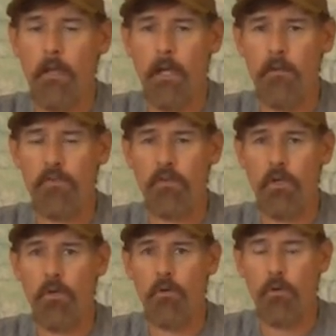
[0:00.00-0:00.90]
And
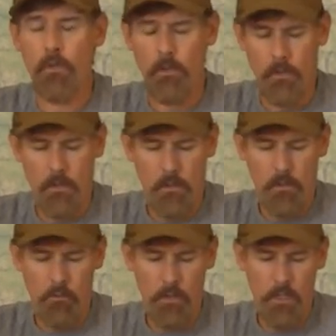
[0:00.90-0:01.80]
so
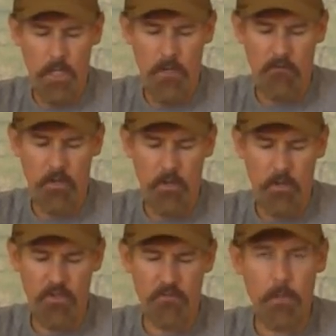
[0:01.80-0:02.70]
we have our
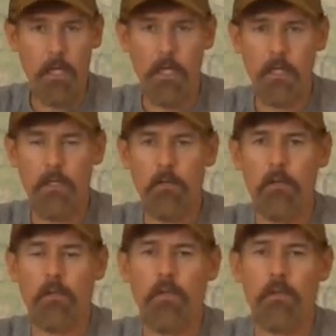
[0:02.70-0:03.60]
hunters pay
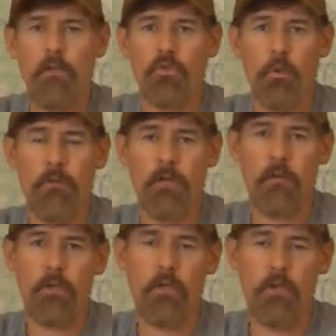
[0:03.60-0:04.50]

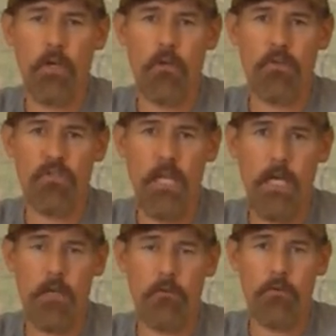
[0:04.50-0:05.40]
$2,500
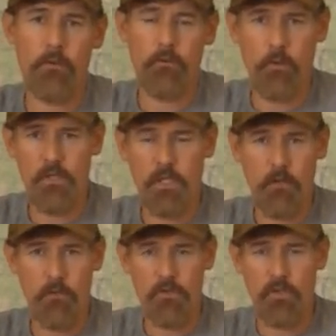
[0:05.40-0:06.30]
down, which
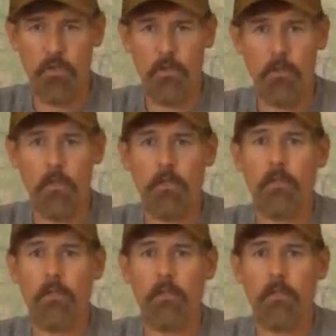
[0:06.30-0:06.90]
covers your